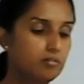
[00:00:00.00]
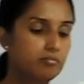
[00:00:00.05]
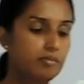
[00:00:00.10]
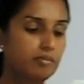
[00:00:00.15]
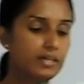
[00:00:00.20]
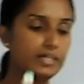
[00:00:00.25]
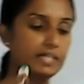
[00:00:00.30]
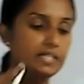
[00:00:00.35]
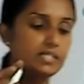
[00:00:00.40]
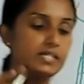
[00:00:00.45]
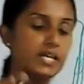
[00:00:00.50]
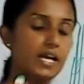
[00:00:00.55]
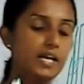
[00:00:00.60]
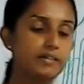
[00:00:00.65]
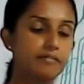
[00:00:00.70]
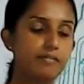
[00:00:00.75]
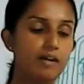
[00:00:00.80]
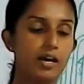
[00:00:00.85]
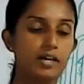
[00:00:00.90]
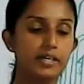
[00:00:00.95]
What is the
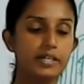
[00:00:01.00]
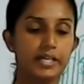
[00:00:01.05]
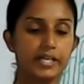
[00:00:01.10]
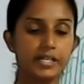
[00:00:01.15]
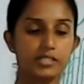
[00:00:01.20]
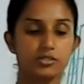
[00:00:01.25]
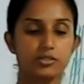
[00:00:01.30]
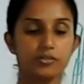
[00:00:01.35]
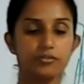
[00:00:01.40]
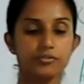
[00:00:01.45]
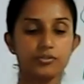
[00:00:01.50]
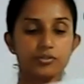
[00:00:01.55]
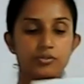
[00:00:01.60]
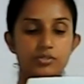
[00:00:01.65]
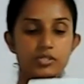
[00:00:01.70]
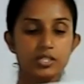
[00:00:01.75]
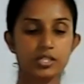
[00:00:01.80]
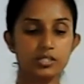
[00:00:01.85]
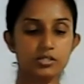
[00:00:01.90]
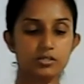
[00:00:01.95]
advantage of
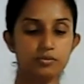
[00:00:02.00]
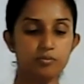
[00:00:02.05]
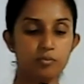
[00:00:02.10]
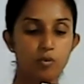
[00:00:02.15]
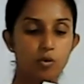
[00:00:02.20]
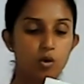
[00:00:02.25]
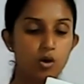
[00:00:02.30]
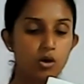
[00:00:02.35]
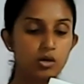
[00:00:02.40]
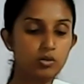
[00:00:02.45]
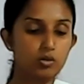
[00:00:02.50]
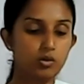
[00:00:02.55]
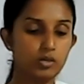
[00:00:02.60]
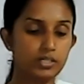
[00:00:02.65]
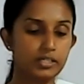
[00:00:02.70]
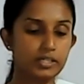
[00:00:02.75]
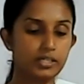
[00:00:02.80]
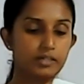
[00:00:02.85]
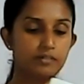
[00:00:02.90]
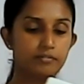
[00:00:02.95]
using small
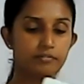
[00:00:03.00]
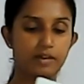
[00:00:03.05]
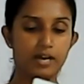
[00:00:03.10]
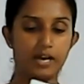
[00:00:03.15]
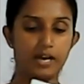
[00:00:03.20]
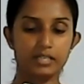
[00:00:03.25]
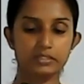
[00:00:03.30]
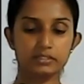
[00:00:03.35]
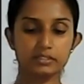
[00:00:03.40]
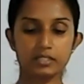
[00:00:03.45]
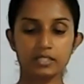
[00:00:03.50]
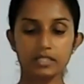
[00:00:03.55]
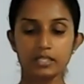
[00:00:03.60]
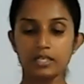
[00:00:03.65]
conical flask